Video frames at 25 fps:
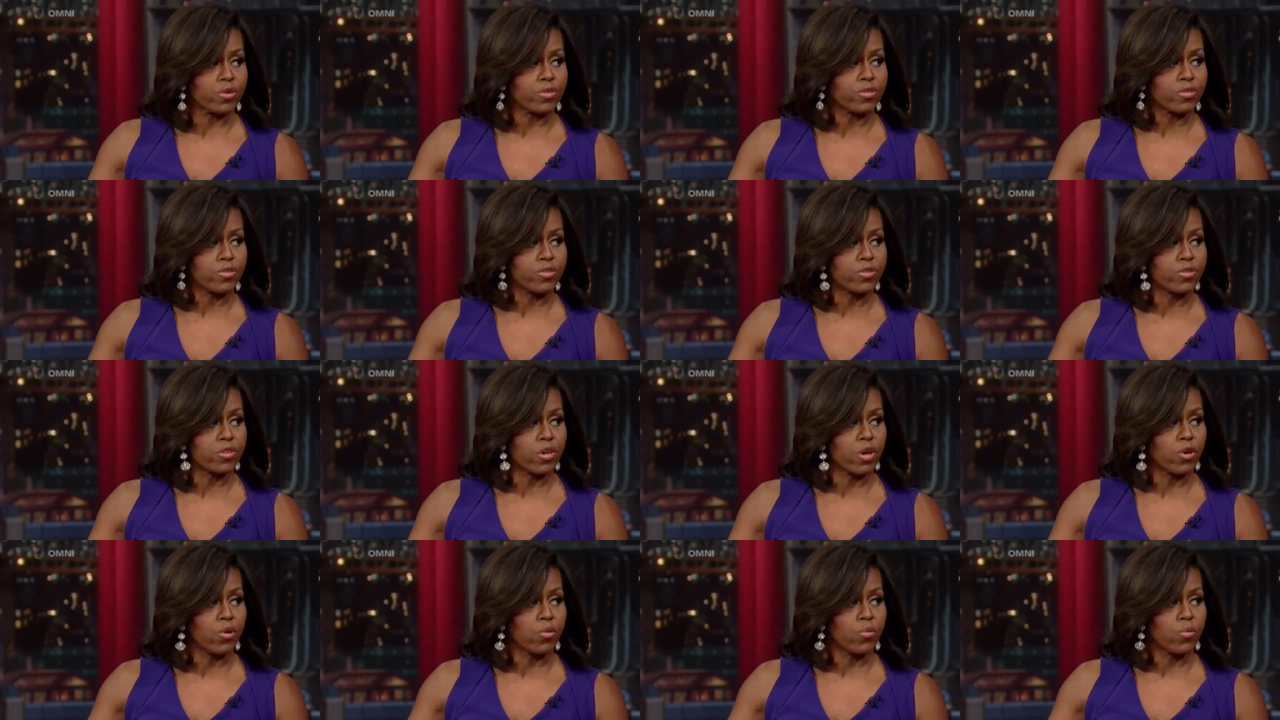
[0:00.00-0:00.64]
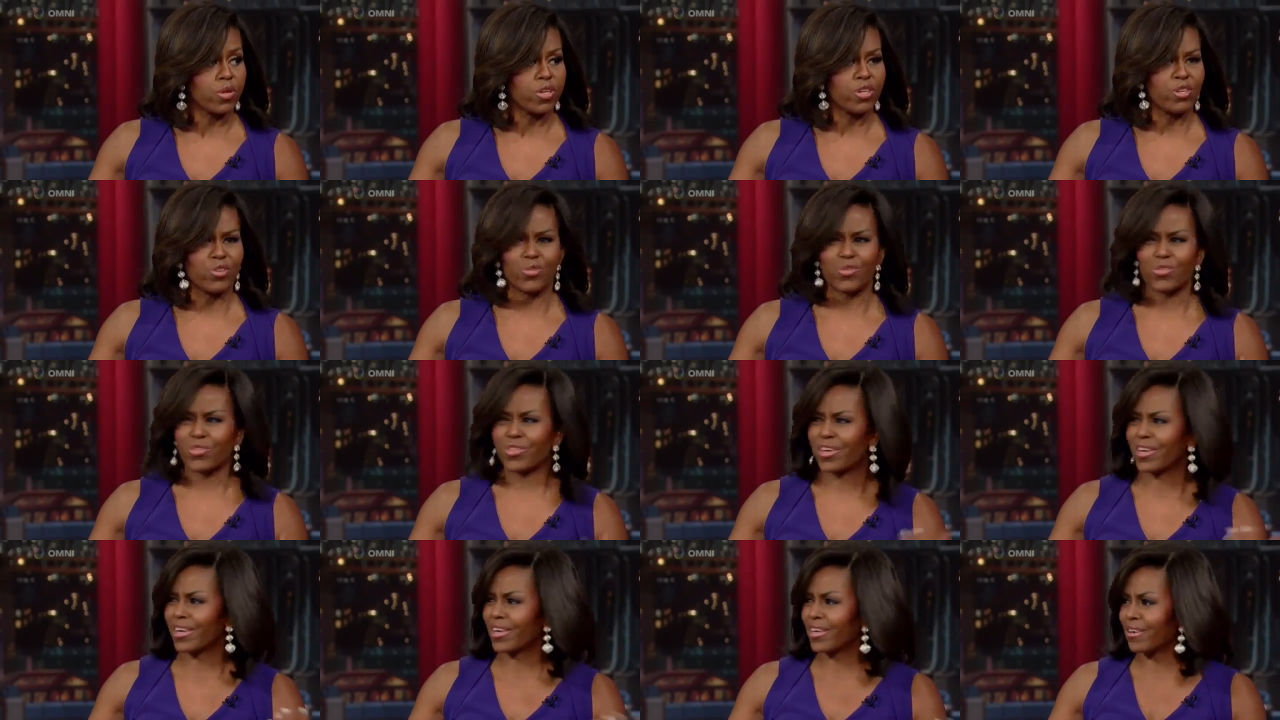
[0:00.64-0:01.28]
So when you
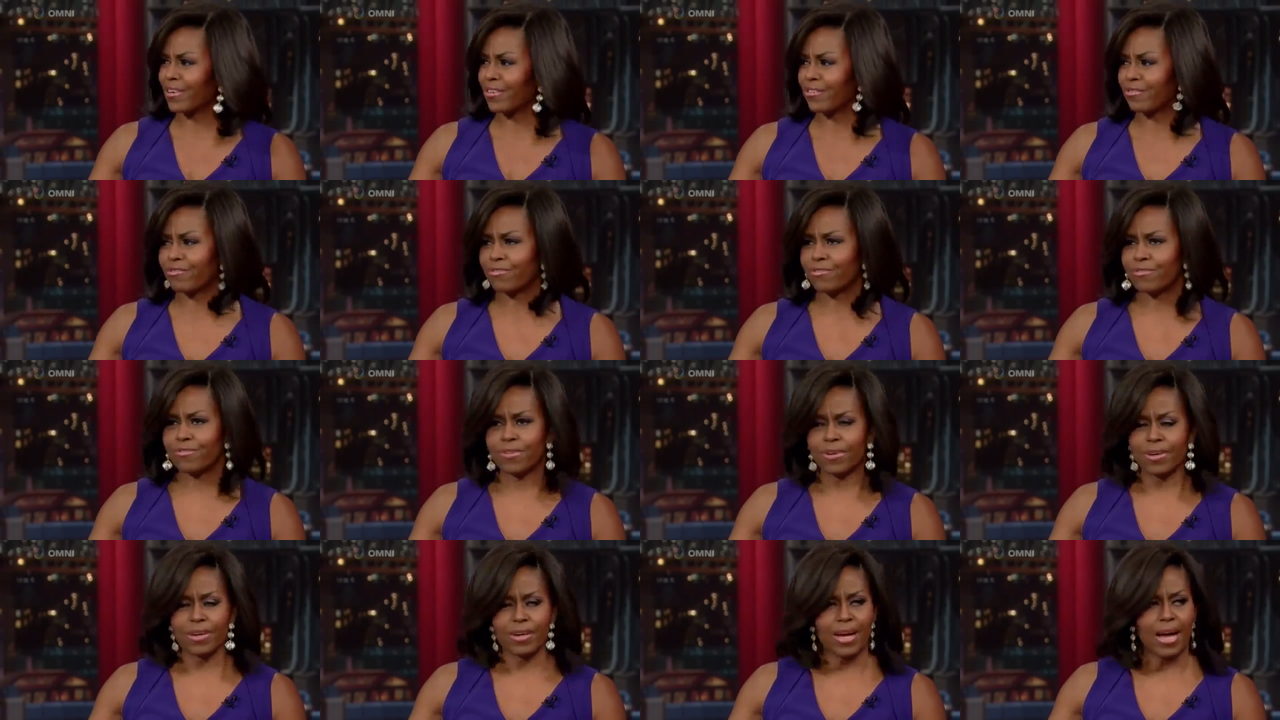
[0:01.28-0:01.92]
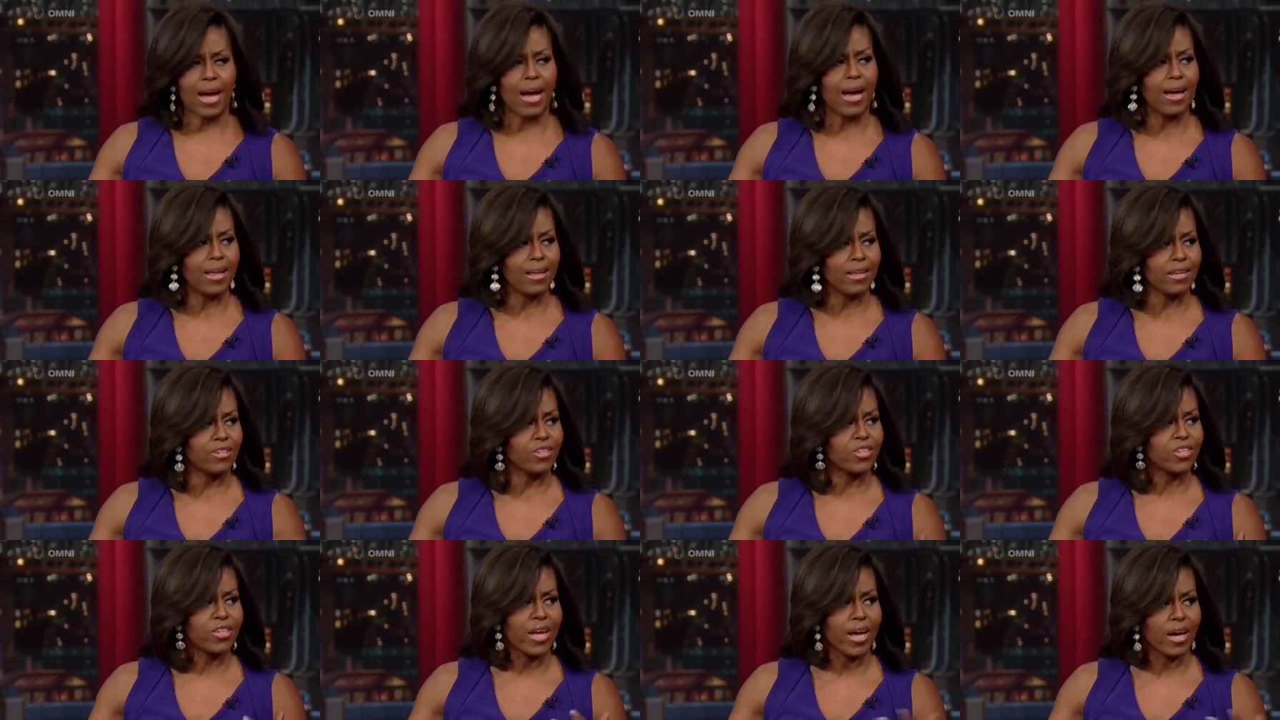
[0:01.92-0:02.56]
think of
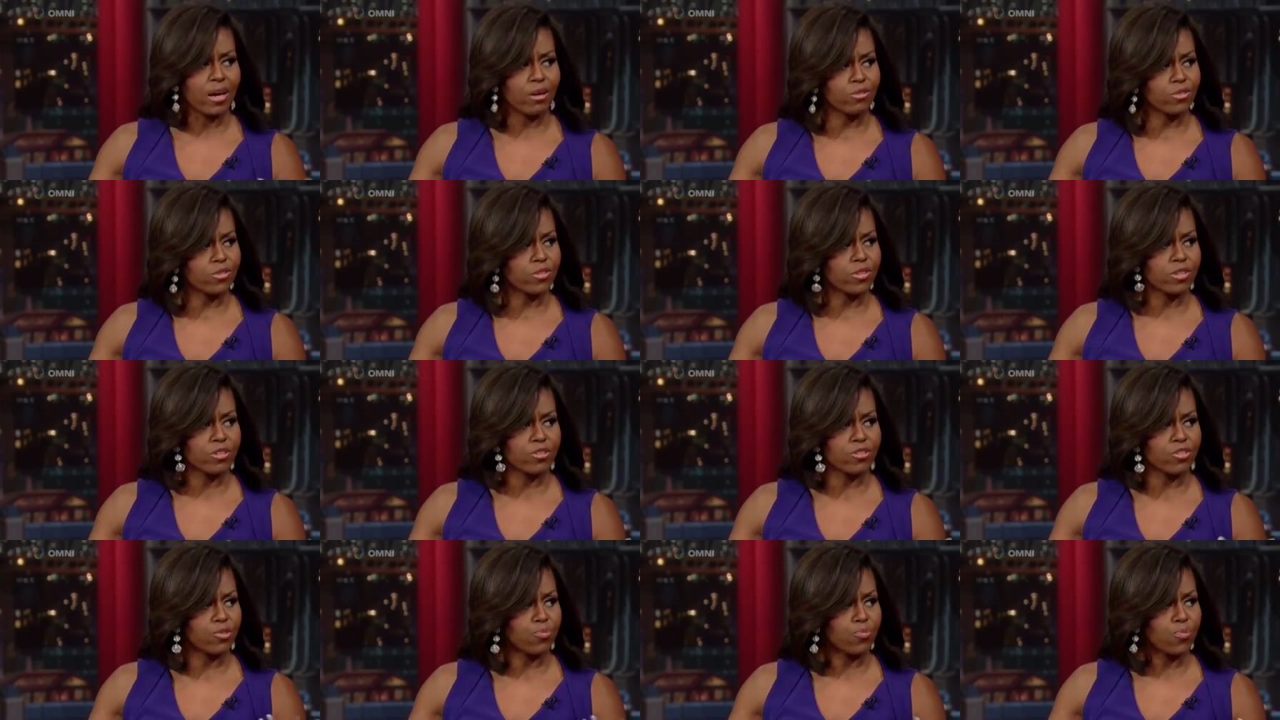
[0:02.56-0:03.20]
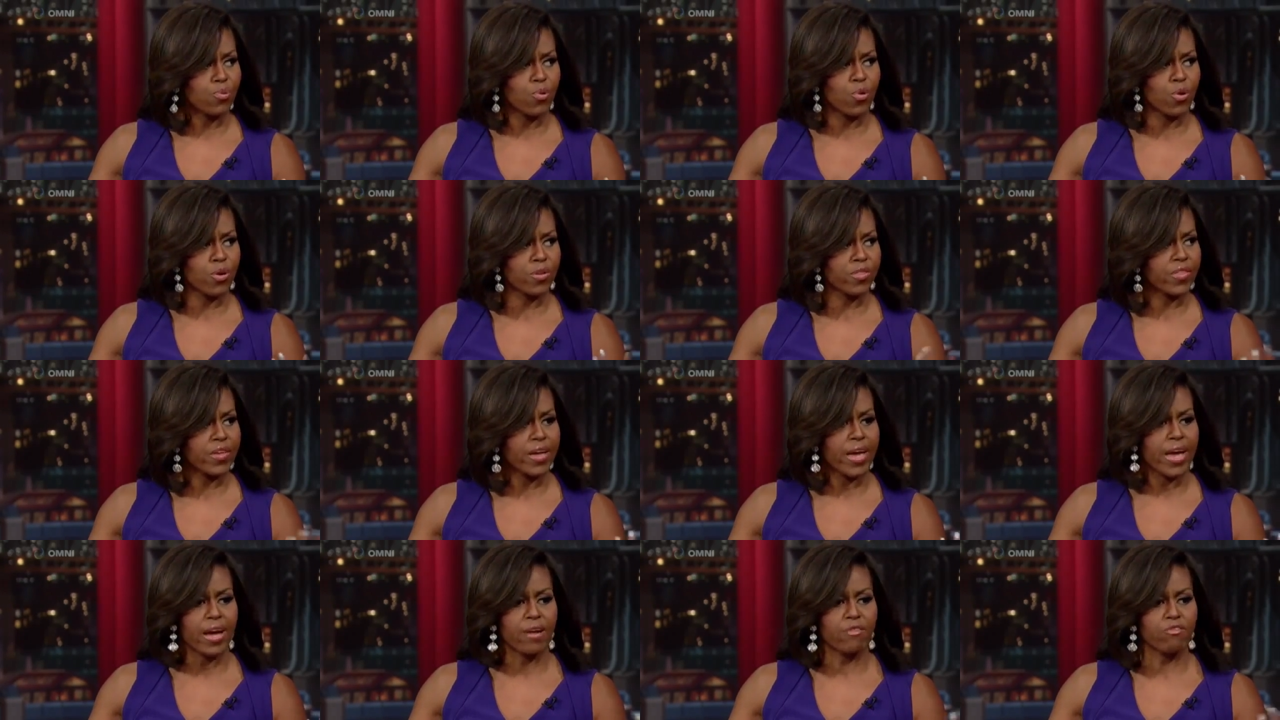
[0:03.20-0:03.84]
college counseling support,
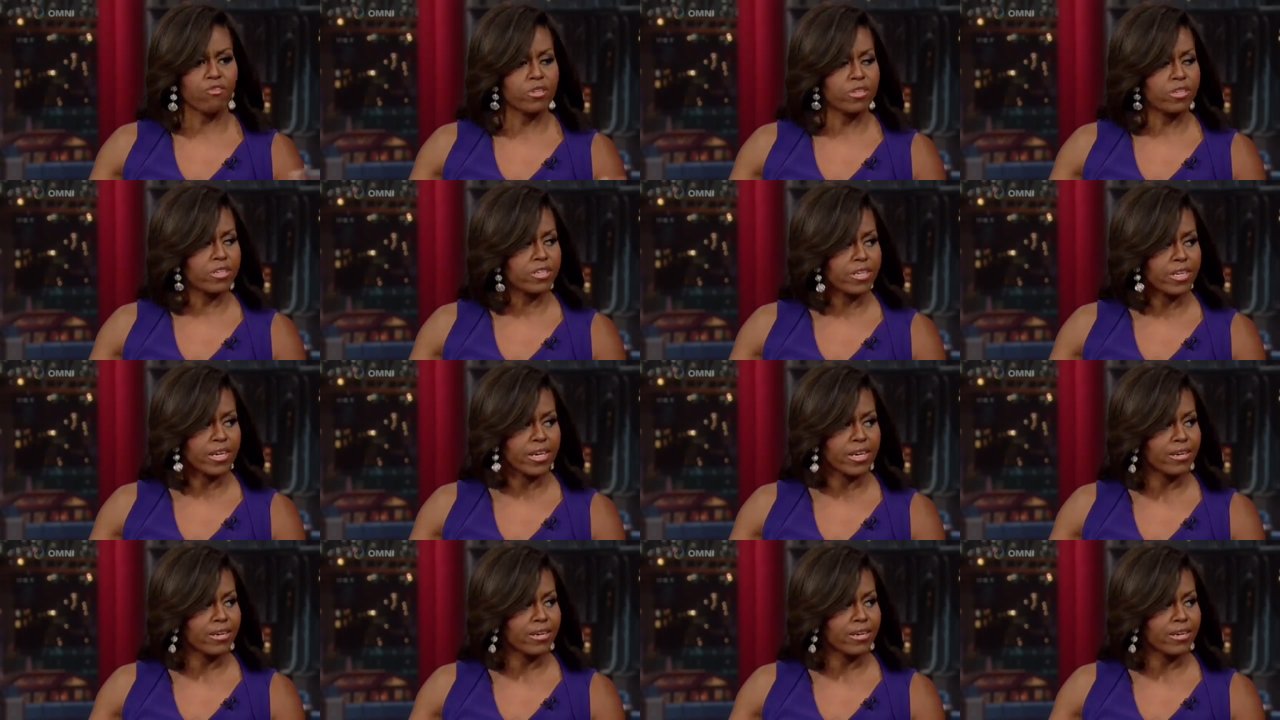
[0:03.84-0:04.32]
the average